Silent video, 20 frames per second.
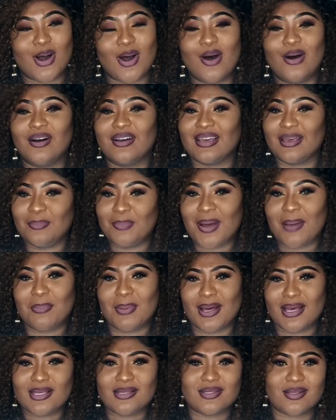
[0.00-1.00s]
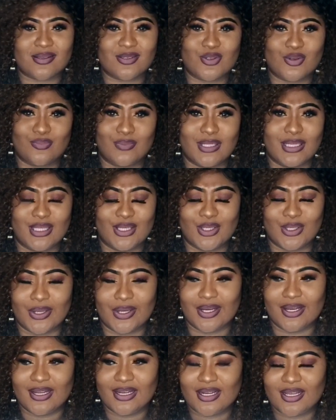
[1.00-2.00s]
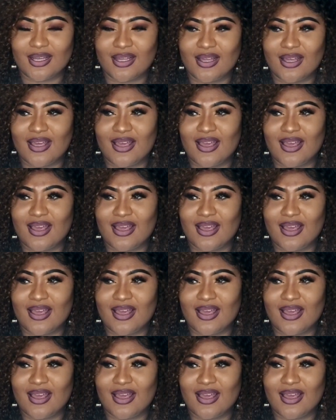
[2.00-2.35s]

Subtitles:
Papa is also really good.